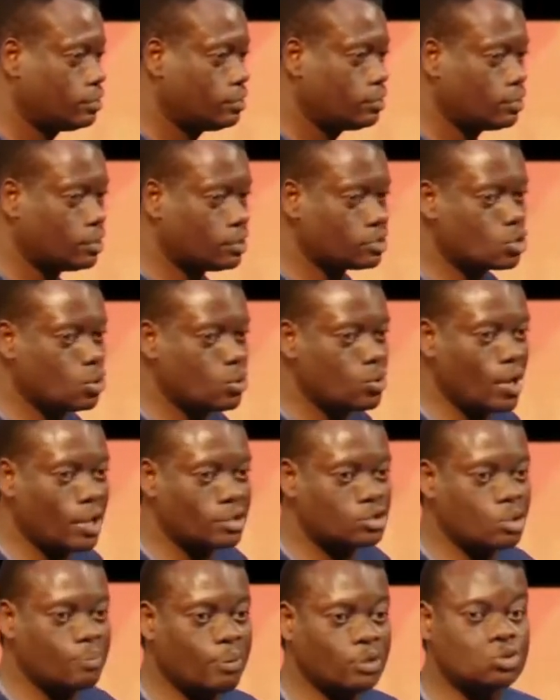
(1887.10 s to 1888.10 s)
And so you are
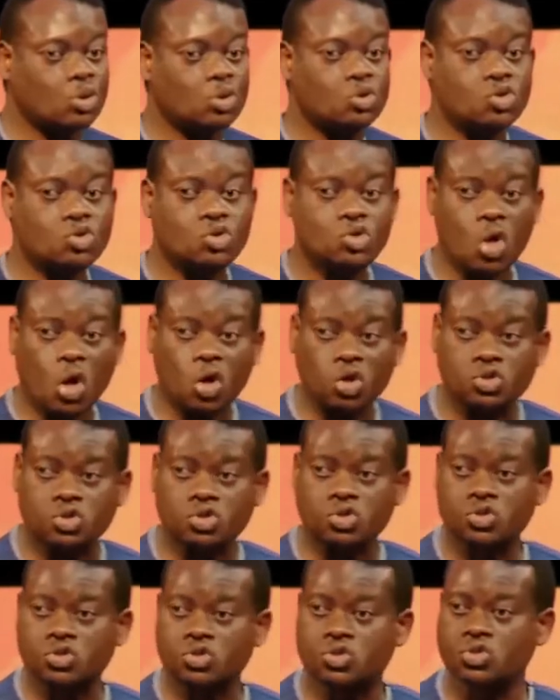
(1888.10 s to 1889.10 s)
supposed to dust
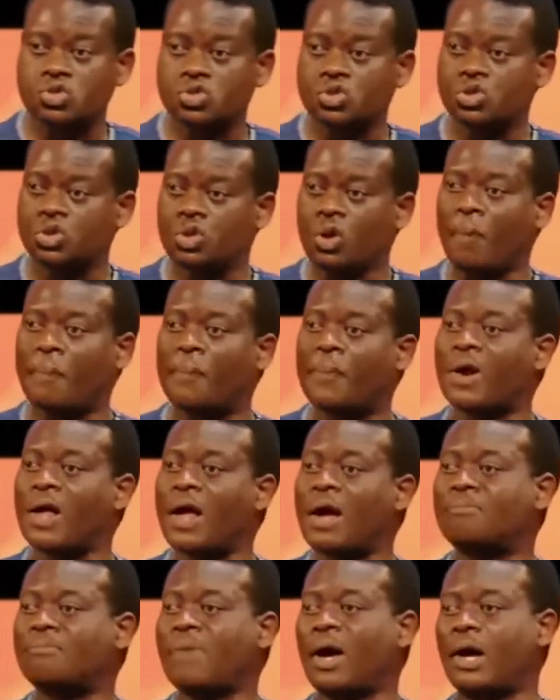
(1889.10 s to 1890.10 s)
your
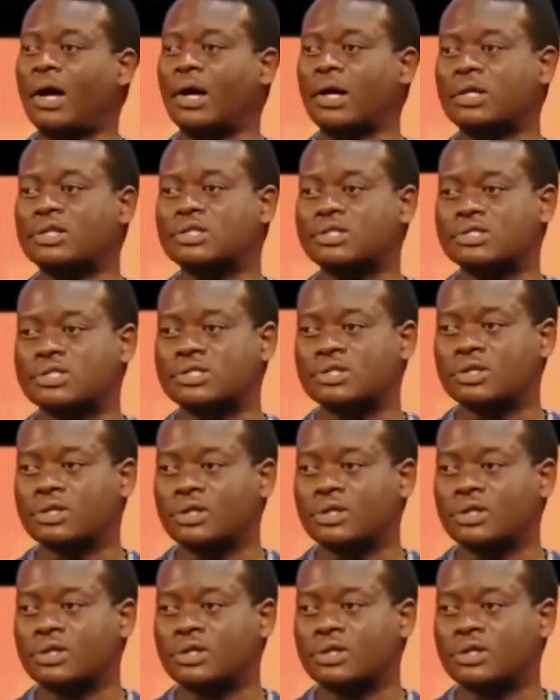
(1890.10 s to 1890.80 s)
prayer mat